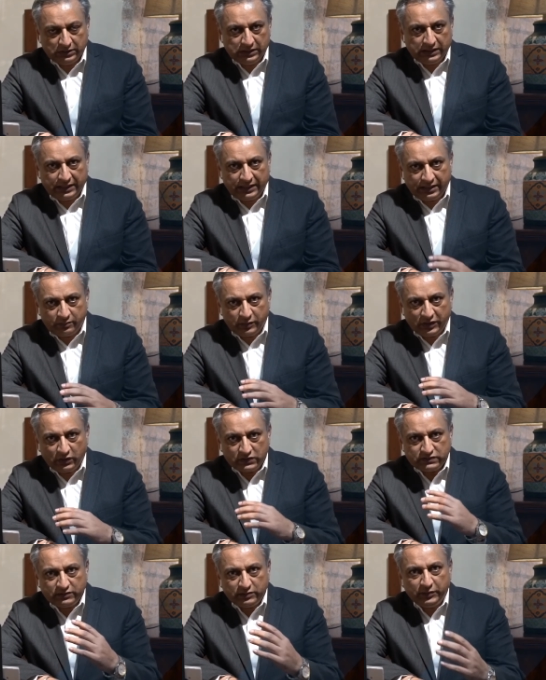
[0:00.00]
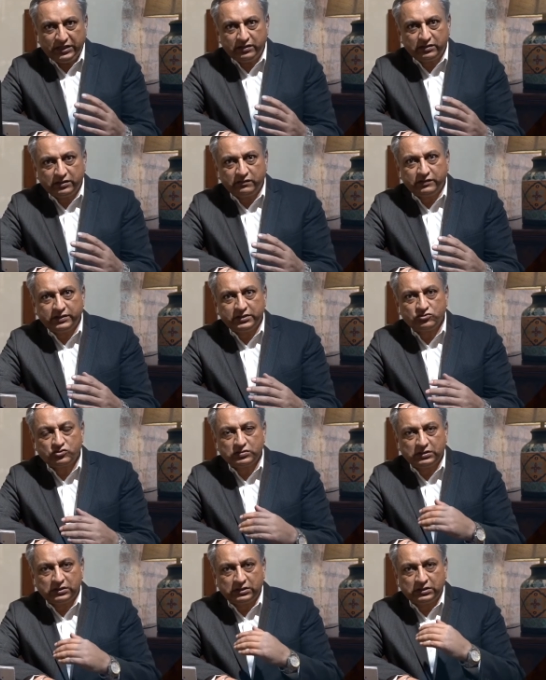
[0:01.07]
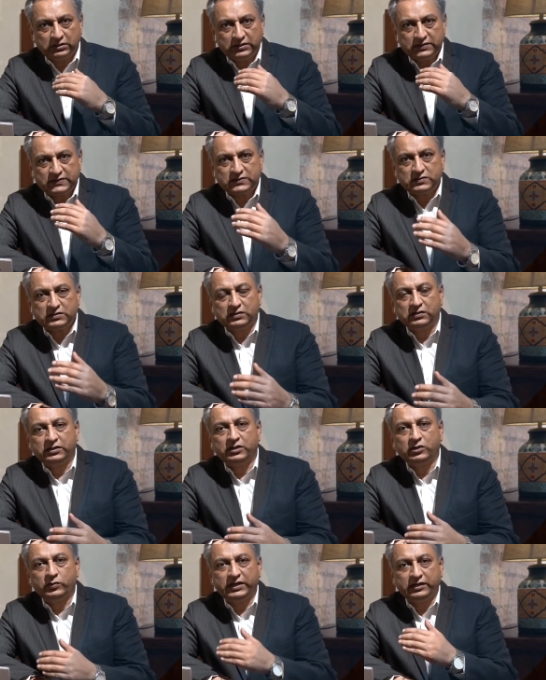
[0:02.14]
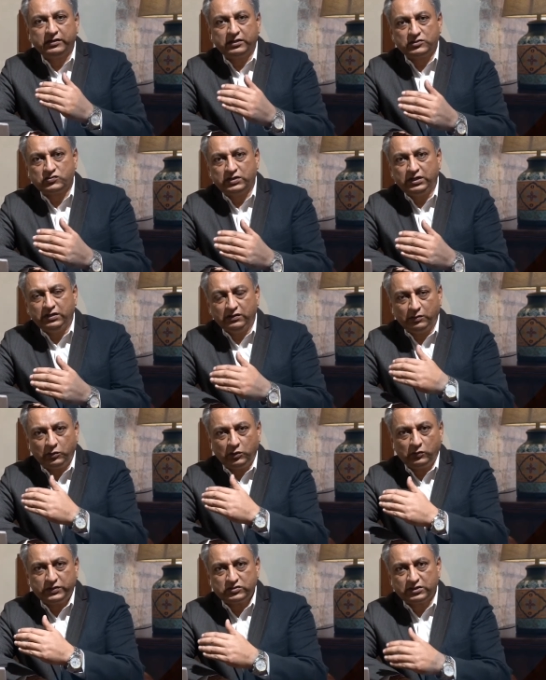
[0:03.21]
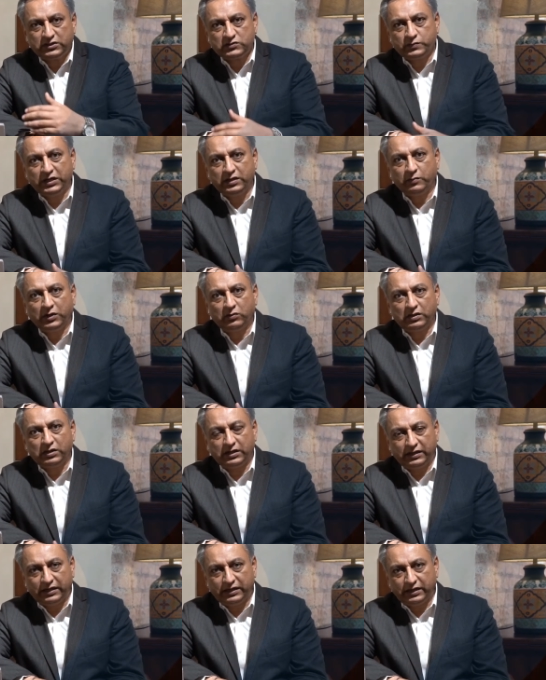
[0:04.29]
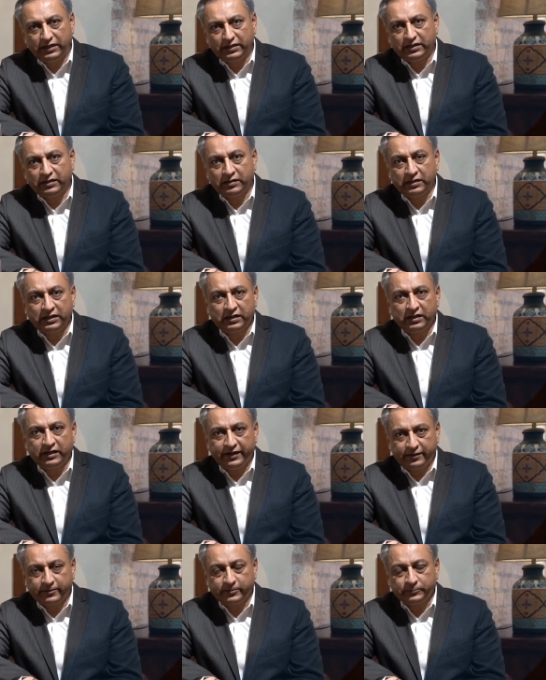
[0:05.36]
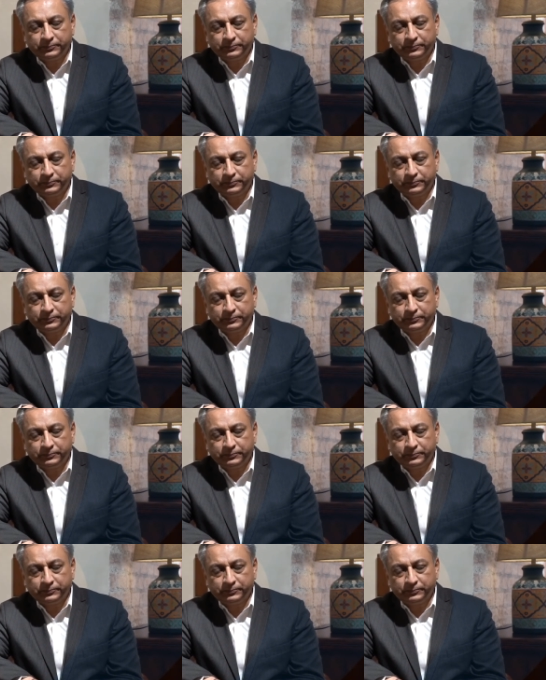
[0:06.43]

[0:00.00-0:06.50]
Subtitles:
And because of the media coverage, this has turned into an industry about which I'll speak about it a little later.